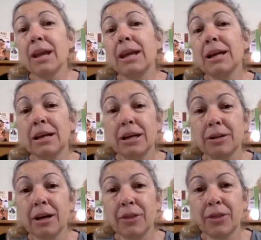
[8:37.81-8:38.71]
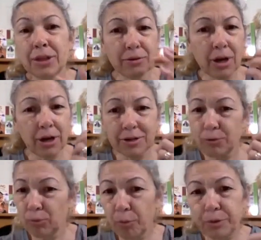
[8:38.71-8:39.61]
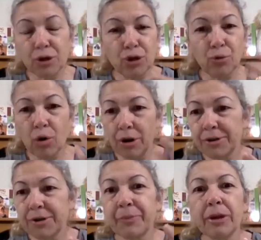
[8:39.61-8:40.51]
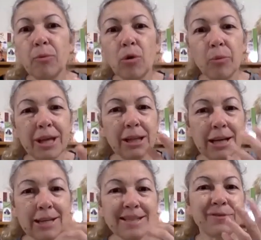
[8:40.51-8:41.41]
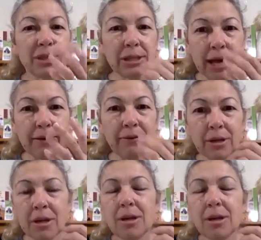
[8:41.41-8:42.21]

and I think your dog gets a rope to chew on or something where we get lots of saliva